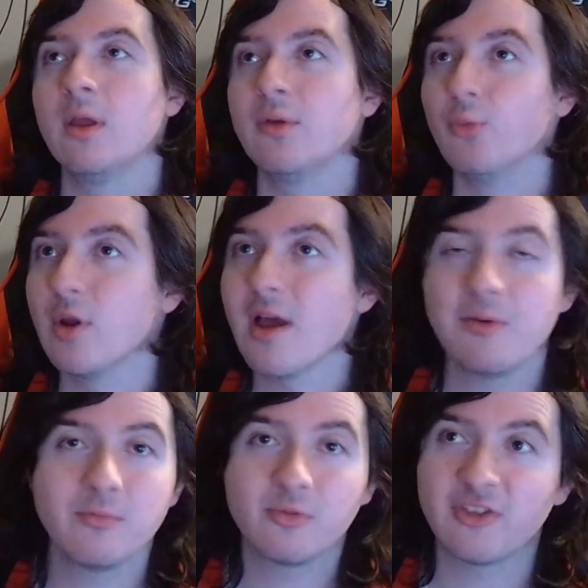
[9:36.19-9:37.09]
When
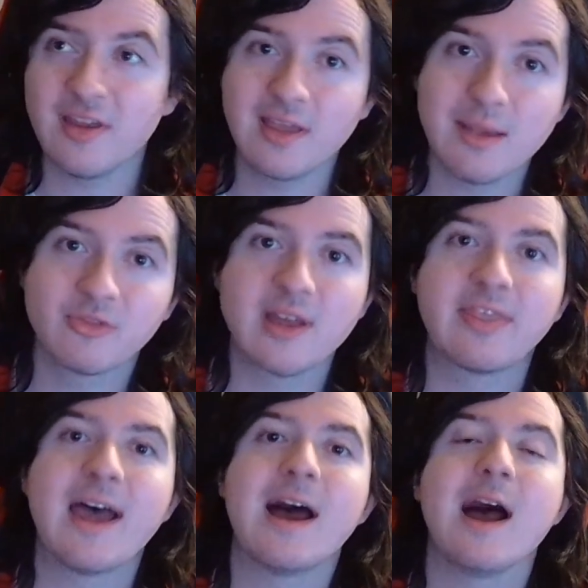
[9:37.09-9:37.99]
I say games like
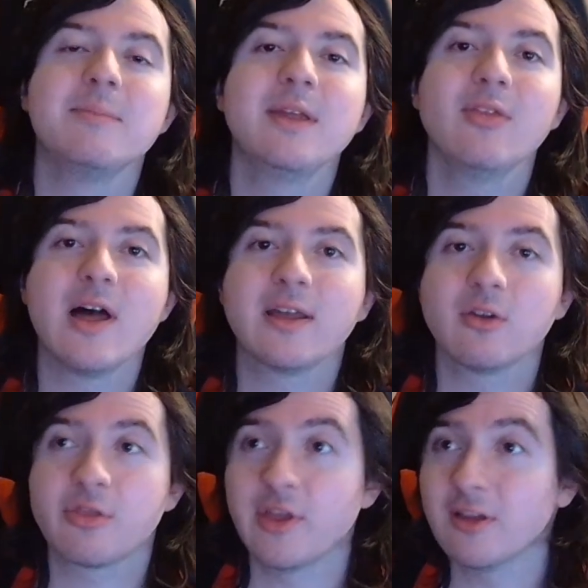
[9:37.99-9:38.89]
that, I mean
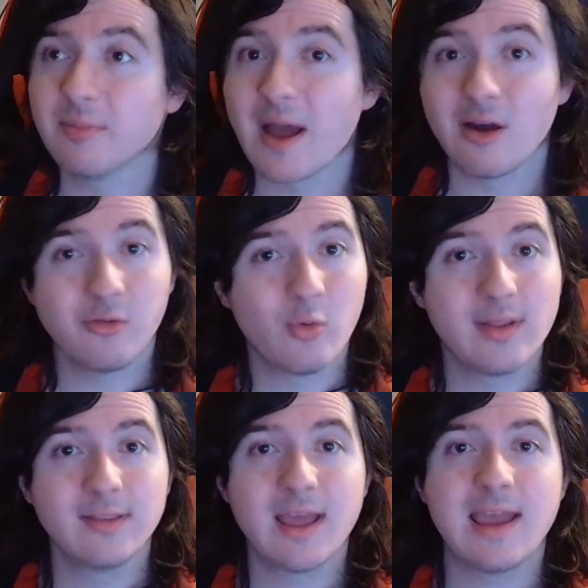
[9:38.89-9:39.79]
think about
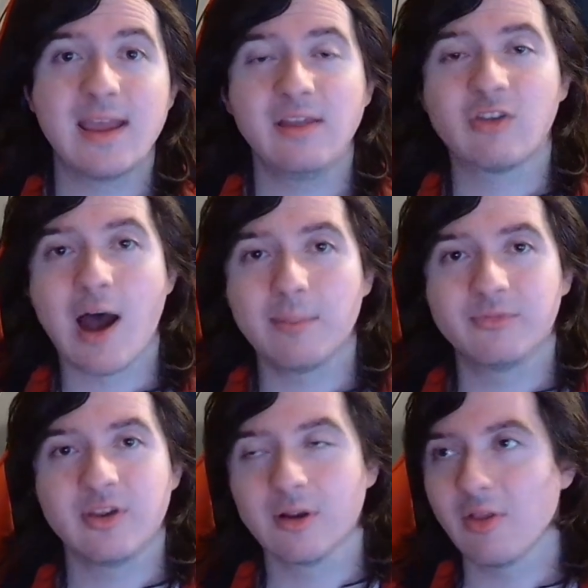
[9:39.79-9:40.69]
when a top
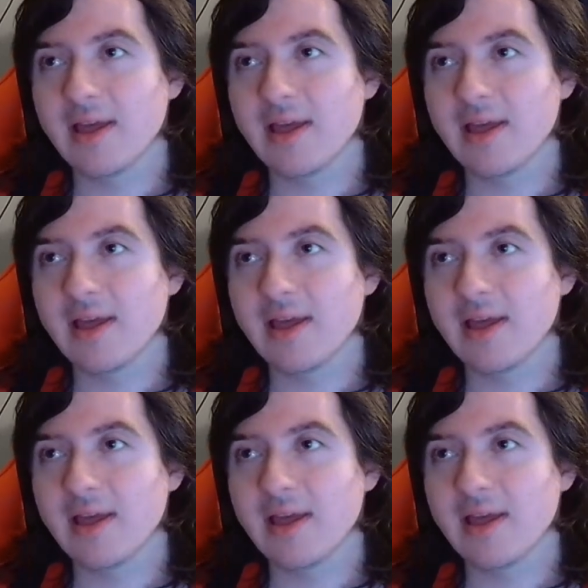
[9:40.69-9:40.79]
tier